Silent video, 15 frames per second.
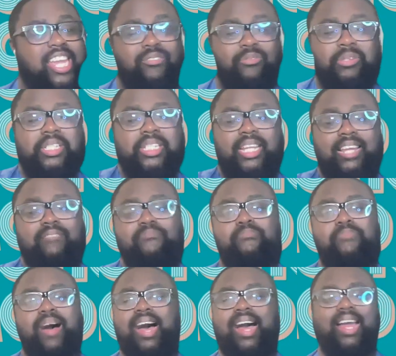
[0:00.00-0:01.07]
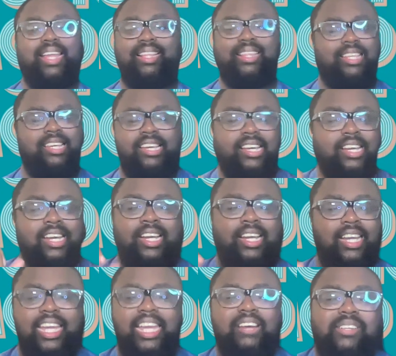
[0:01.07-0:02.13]
It was like by the
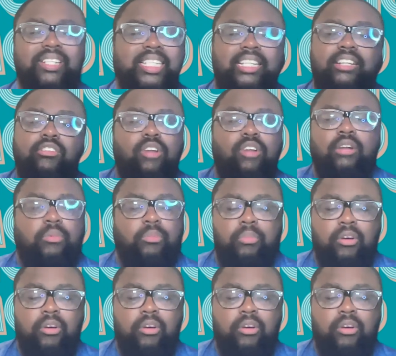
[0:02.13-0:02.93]
it was incredible.